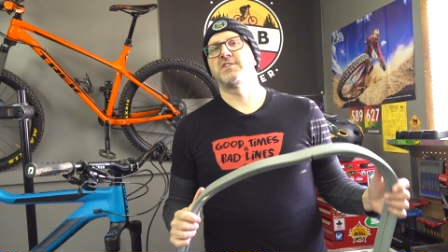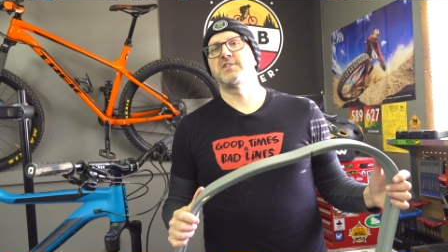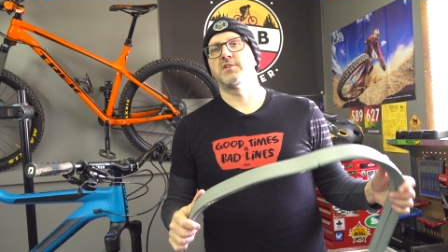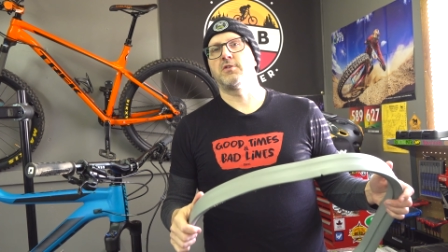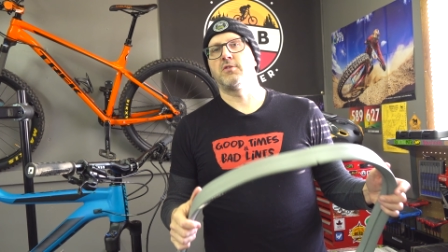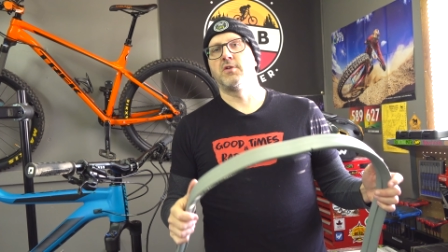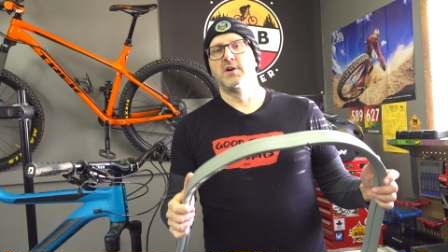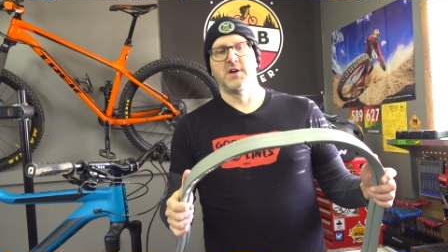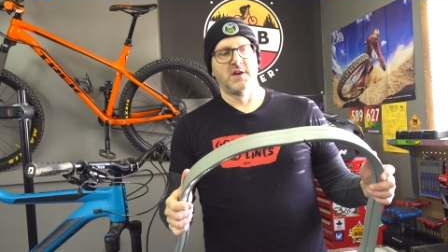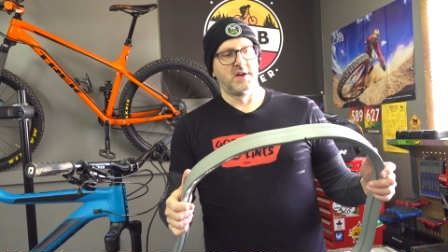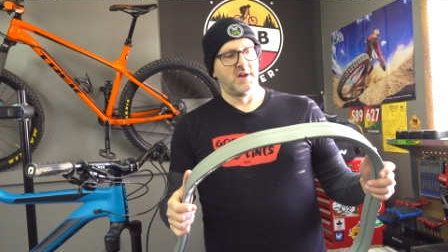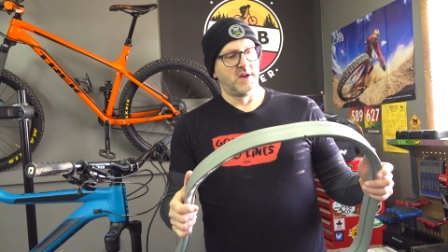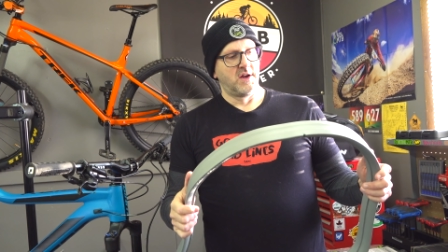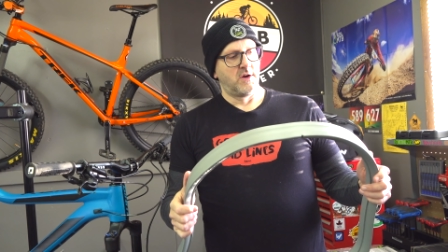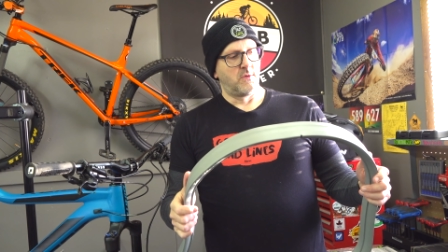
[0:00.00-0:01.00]
So
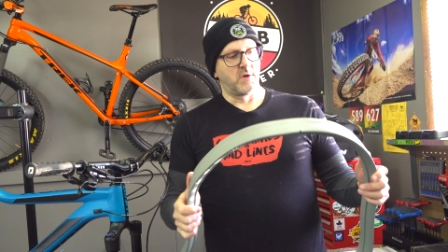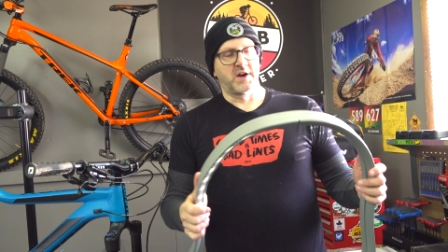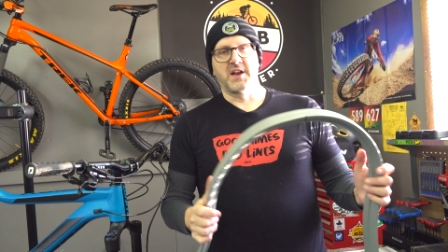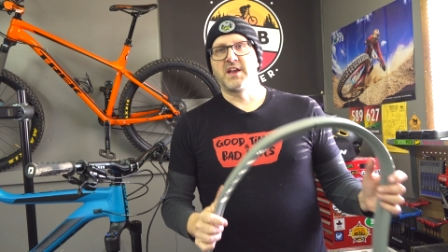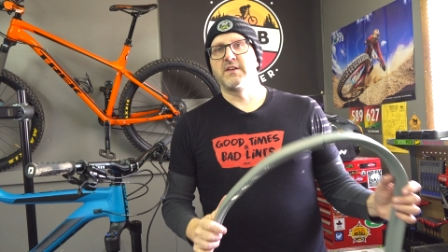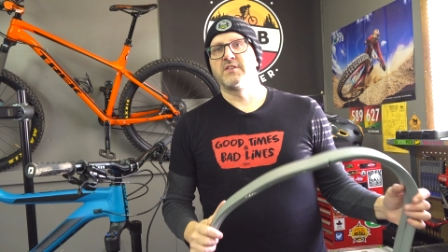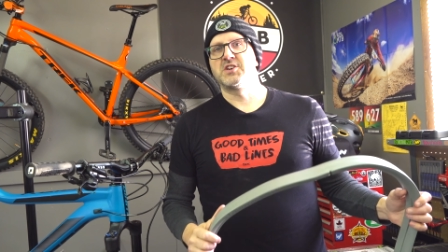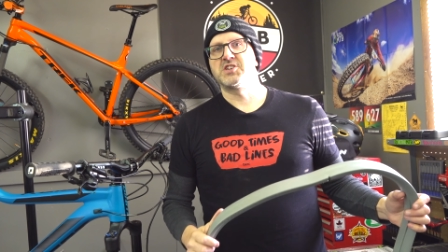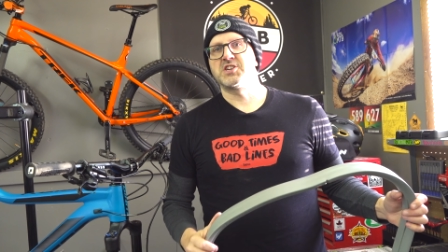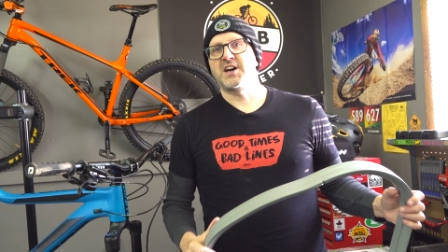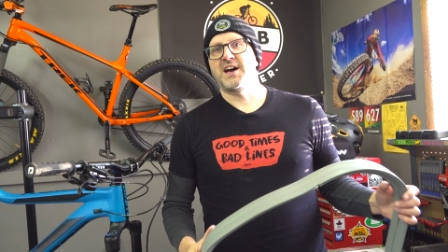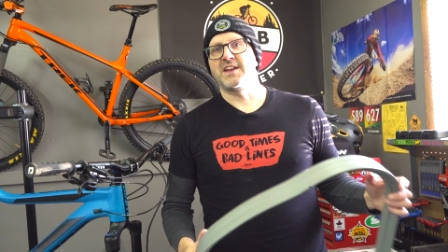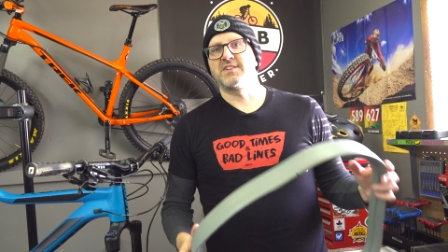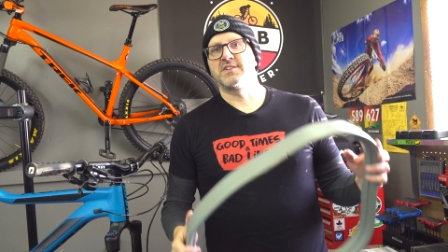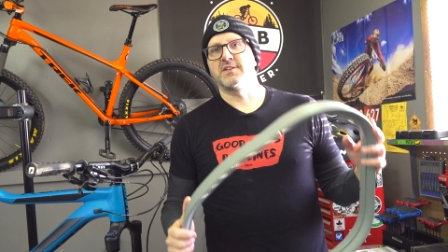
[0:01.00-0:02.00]
we're gonna give it a
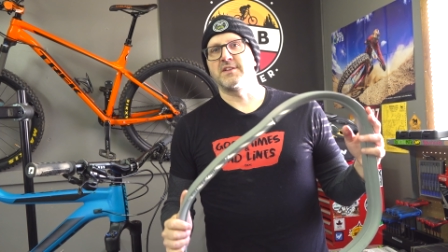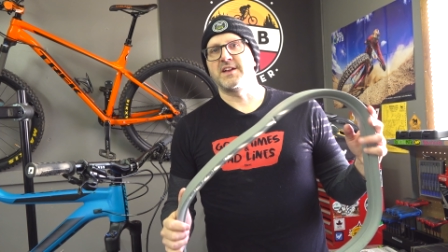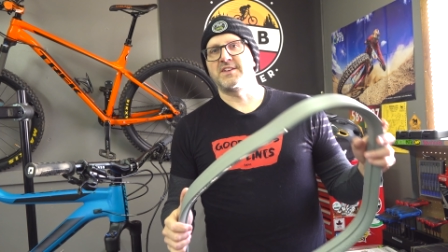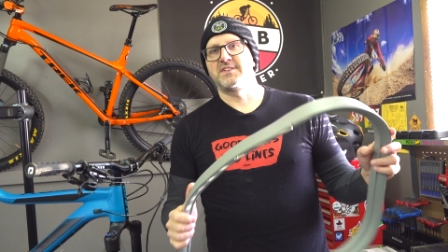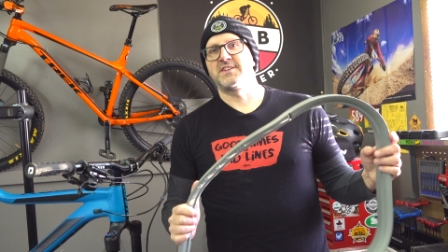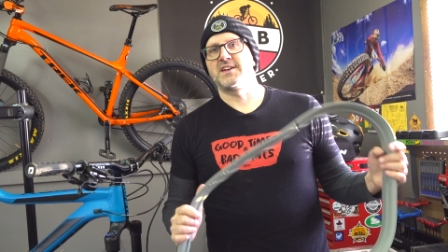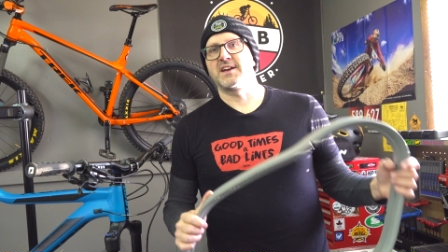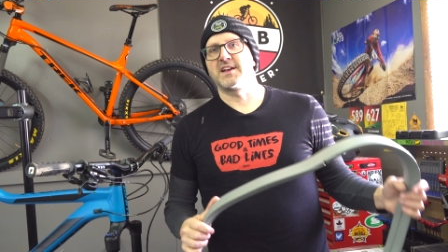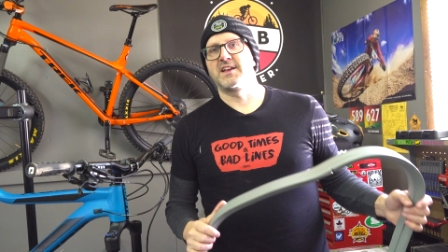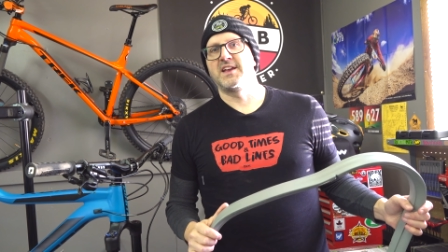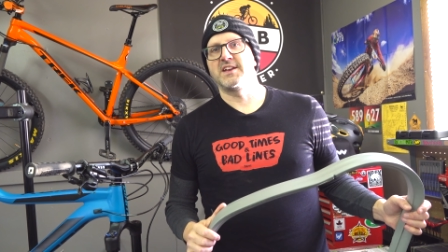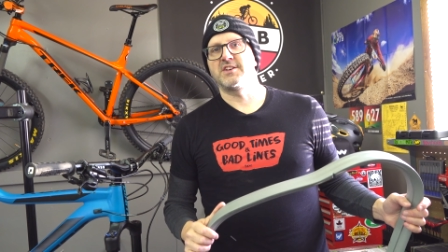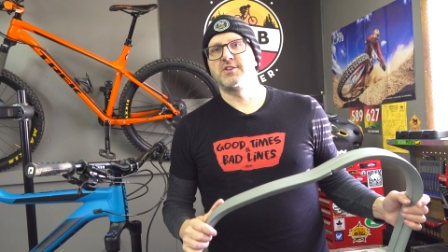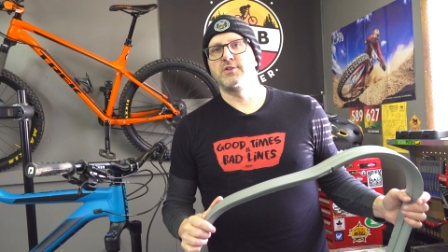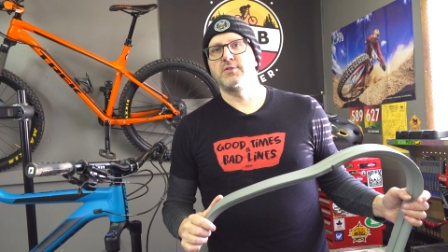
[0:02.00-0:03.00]
shot. So let's uh,
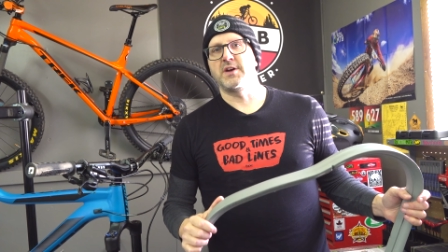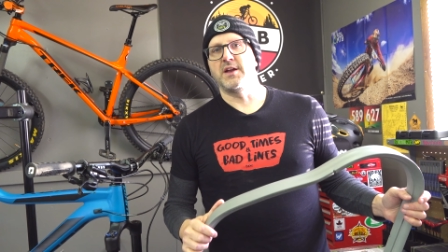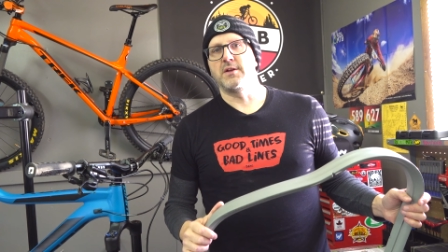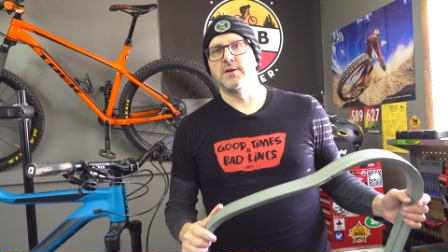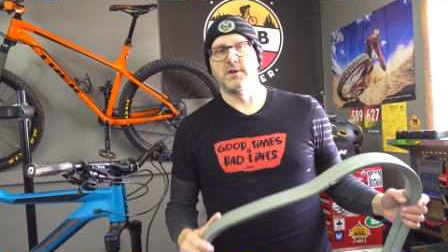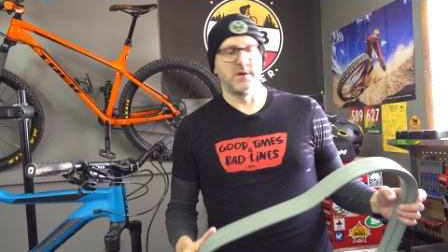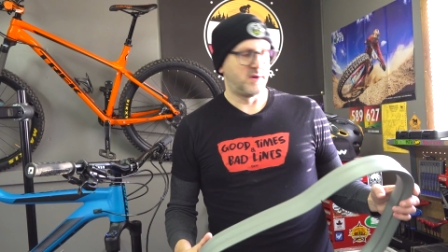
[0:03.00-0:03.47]
get to it.